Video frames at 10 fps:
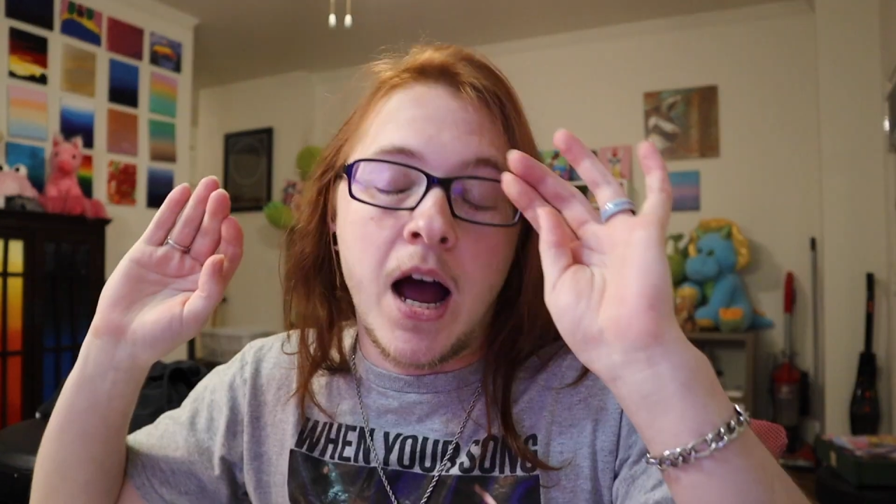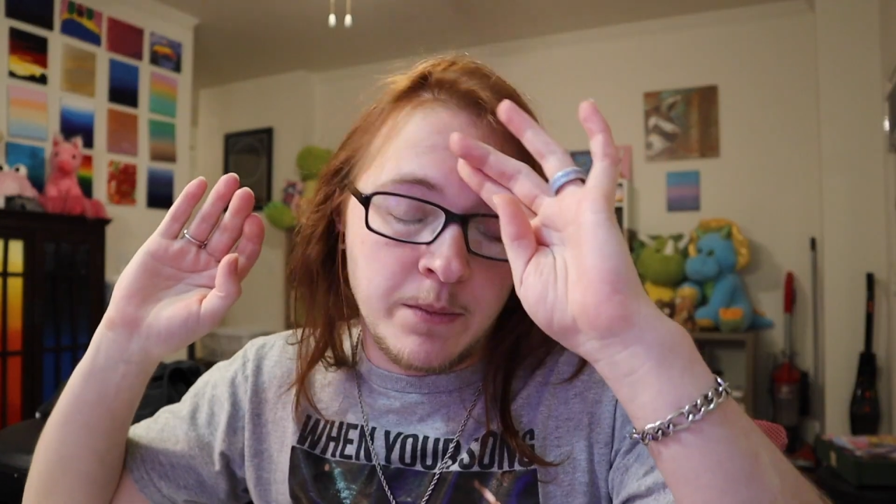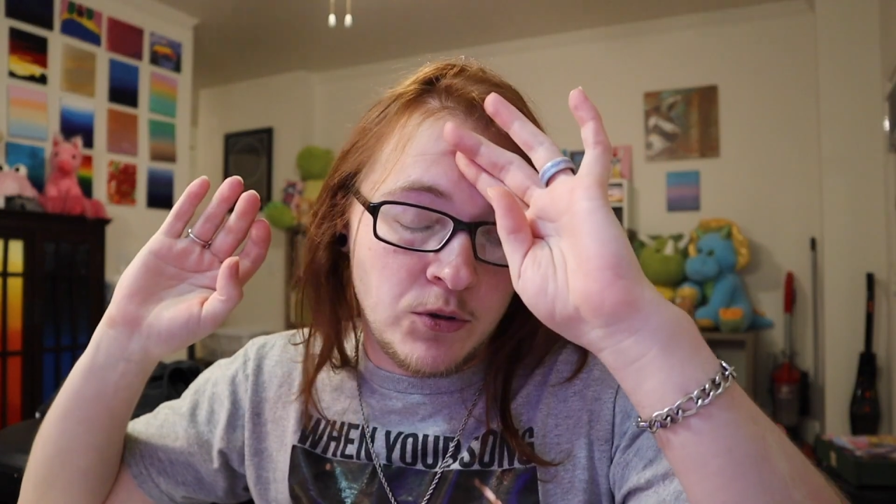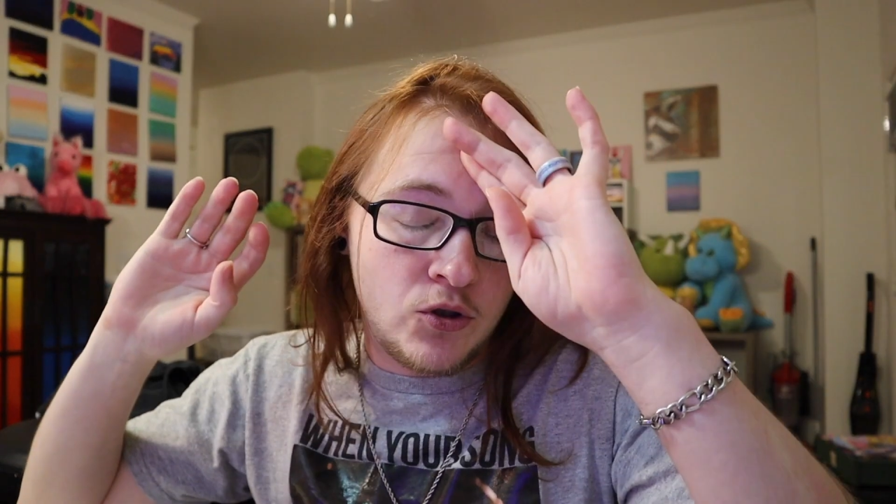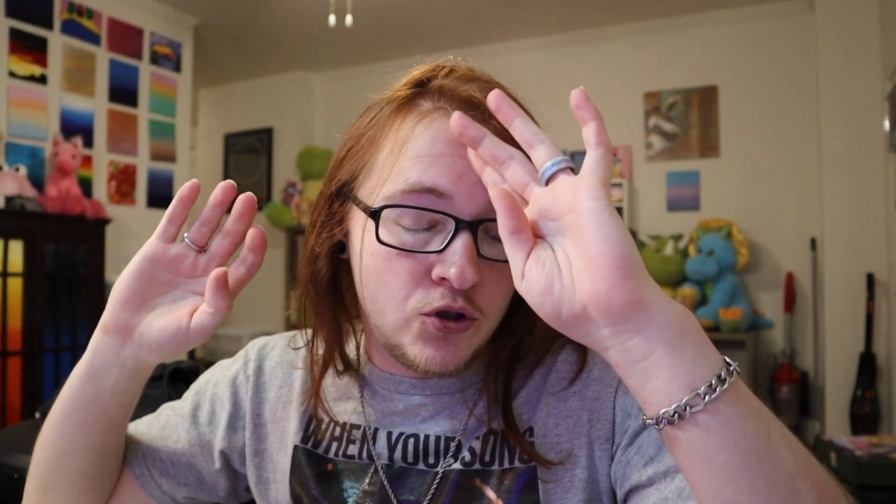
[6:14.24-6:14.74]

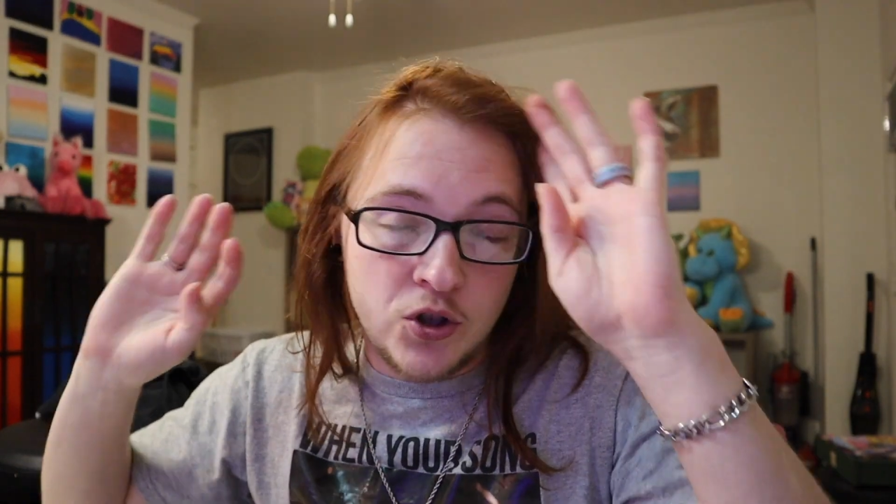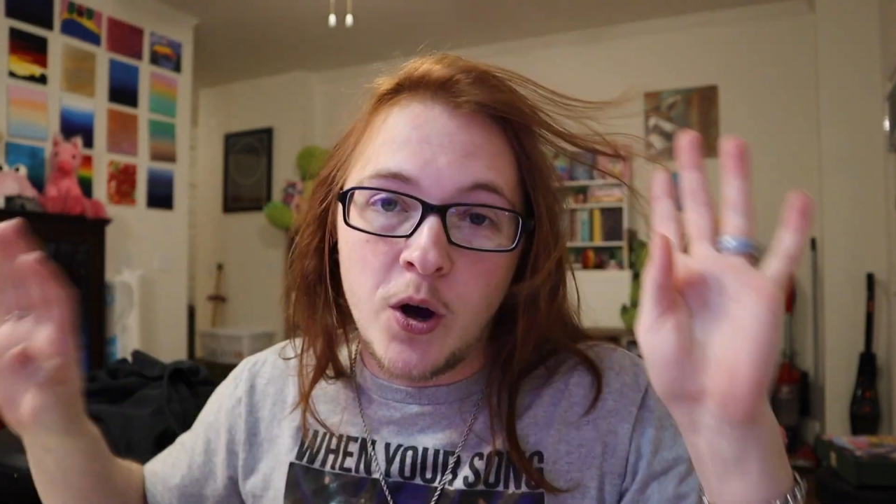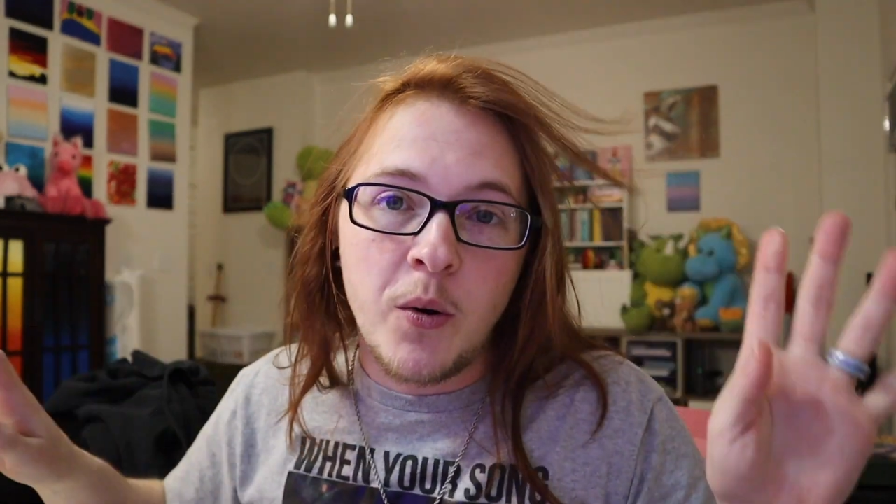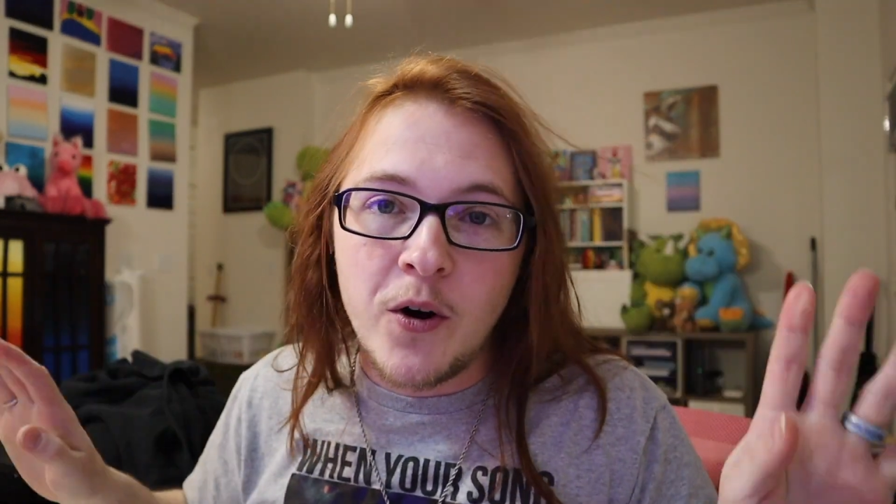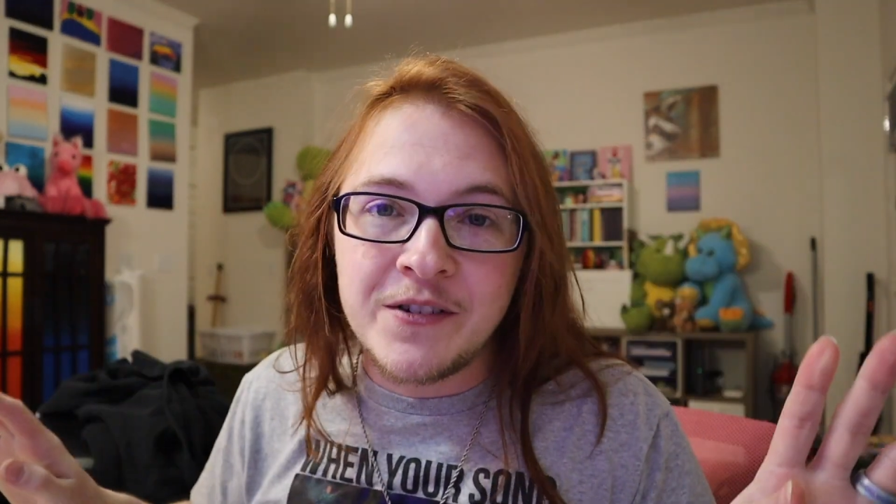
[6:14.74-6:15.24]
I'm
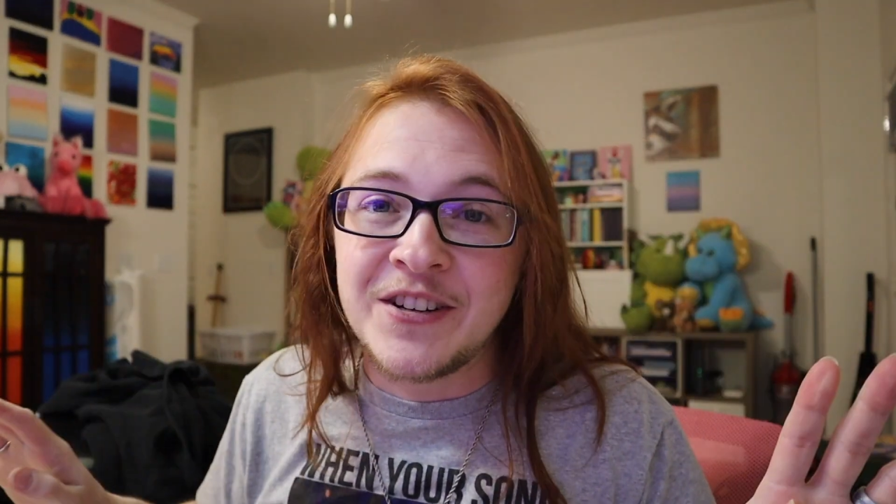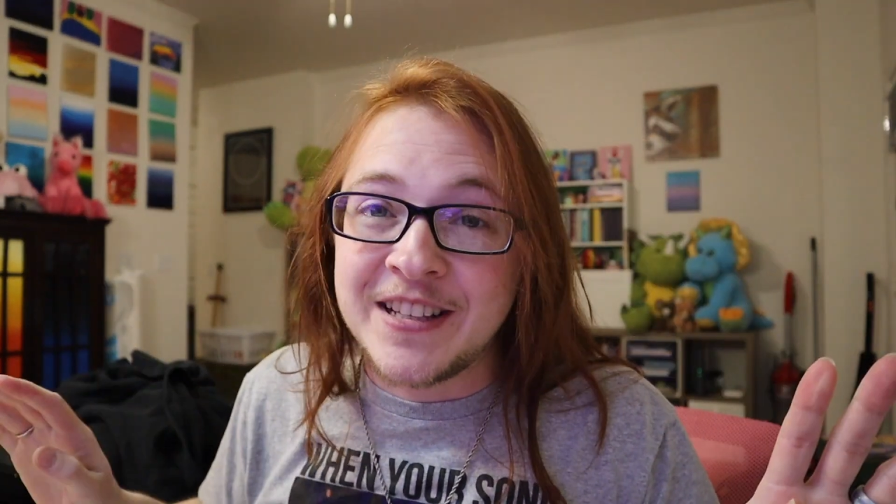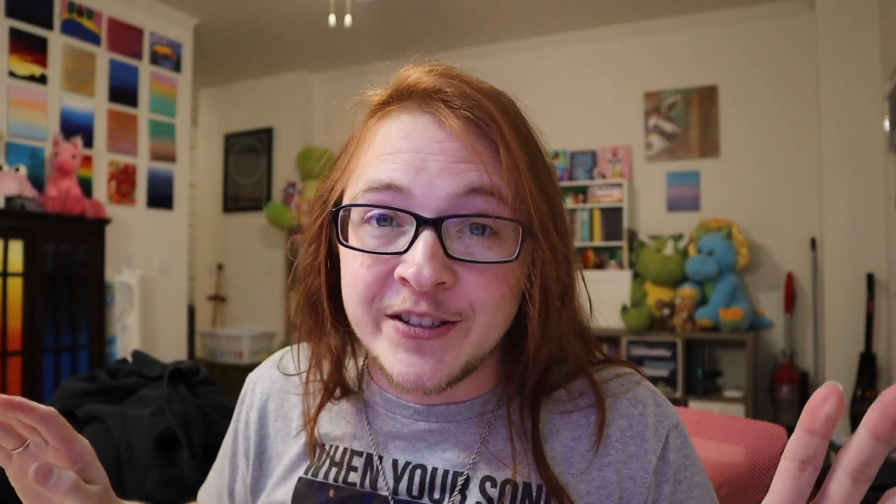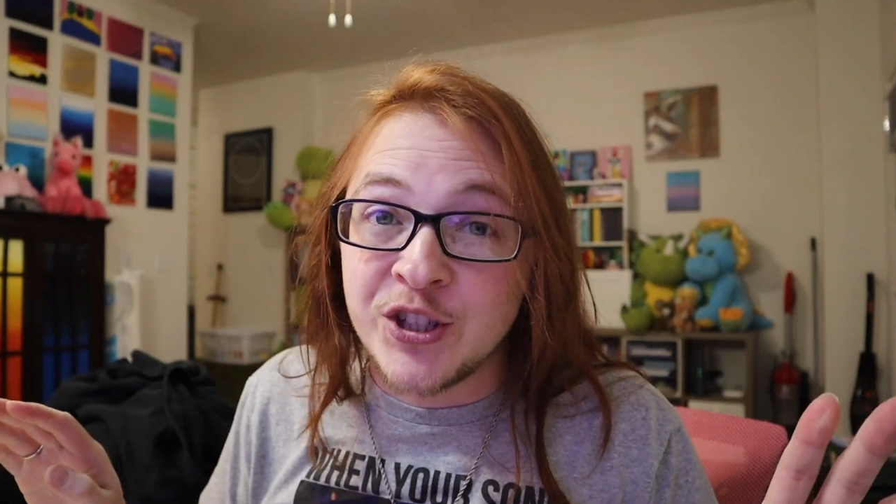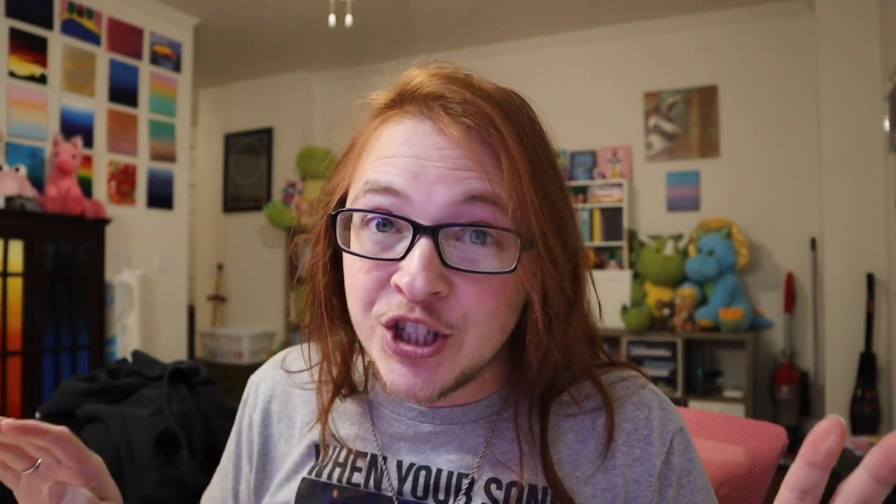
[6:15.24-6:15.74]
so over
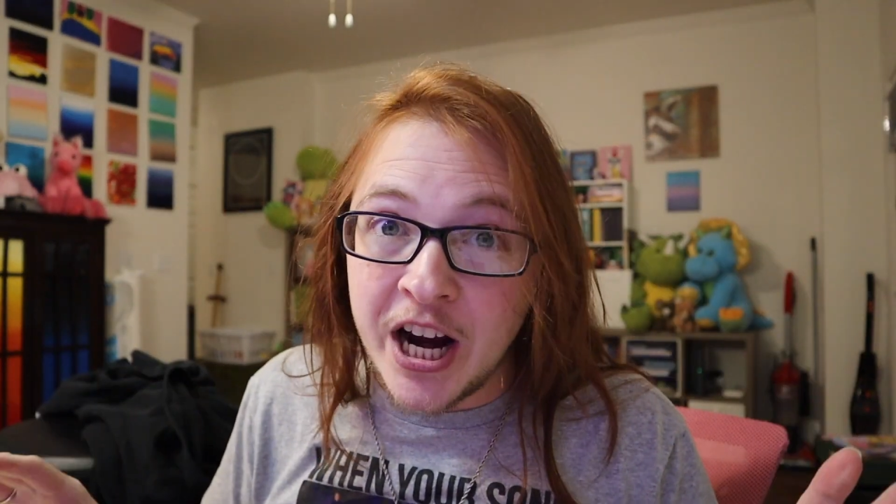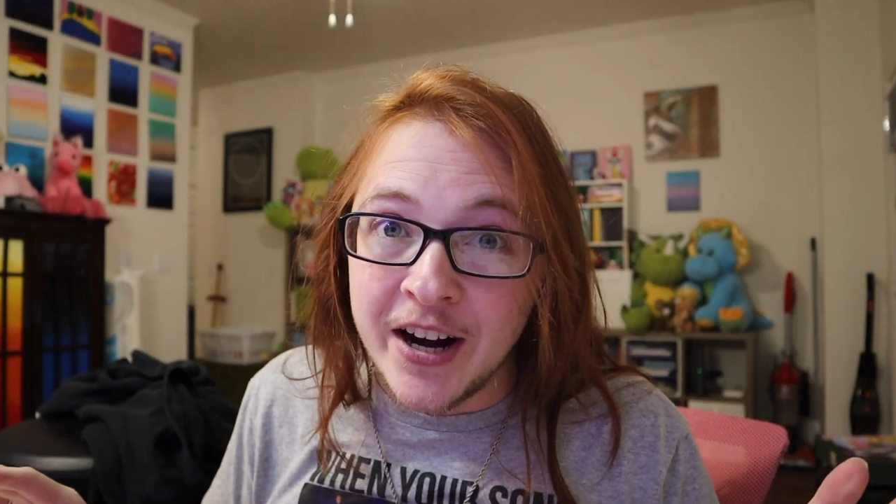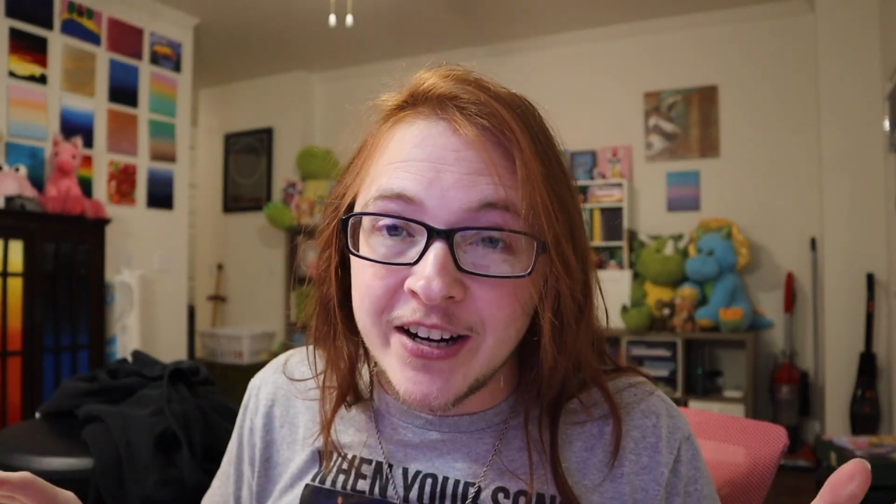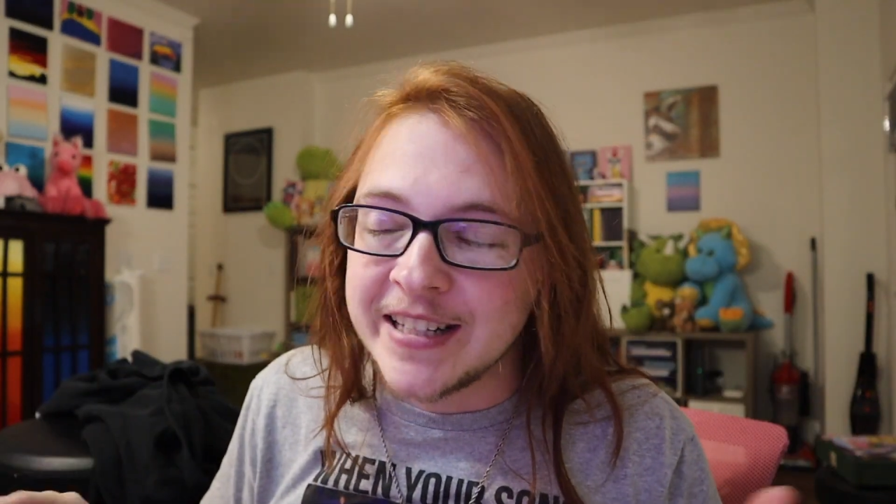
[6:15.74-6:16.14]
this chair,